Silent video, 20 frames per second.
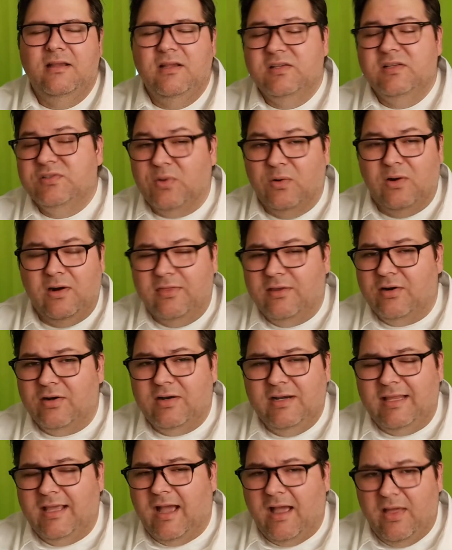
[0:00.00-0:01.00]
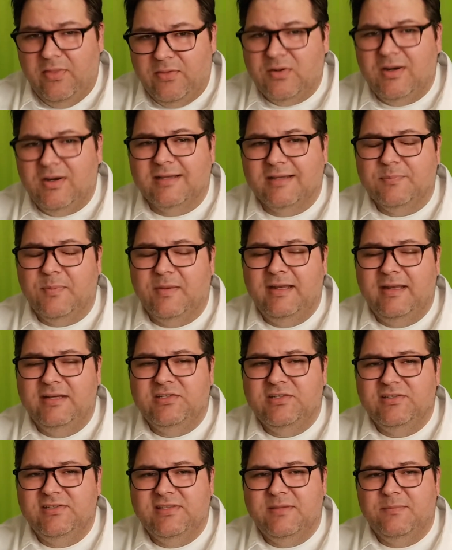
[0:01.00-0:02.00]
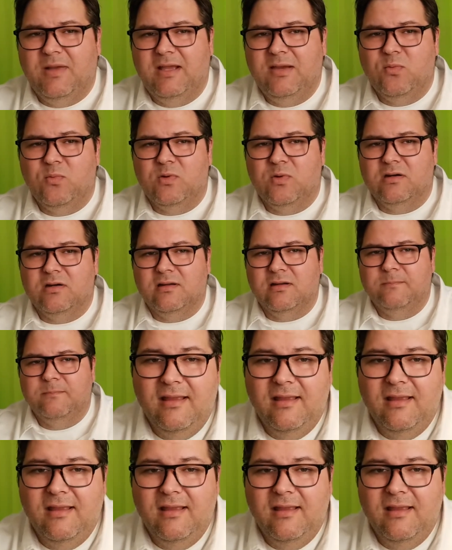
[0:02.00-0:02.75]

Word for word: So are there any other explanations that might work?